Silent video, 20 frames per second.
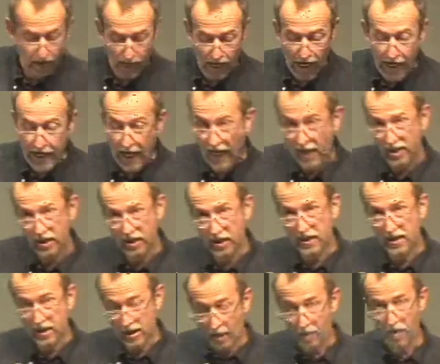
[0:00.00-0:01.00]
I actually
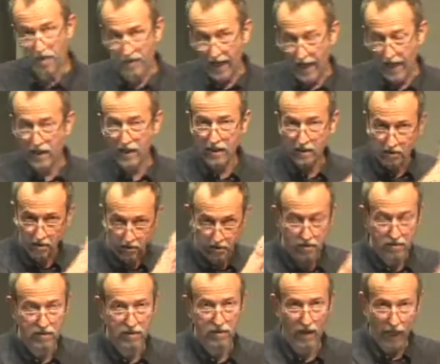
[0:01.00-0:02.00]
simplify. I
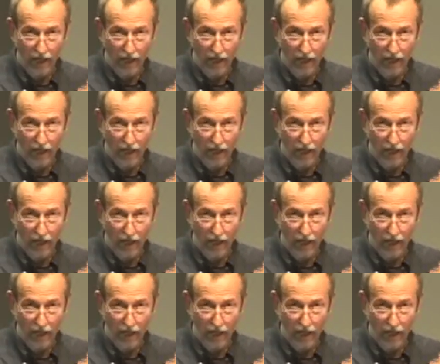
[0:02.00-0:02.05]
didn't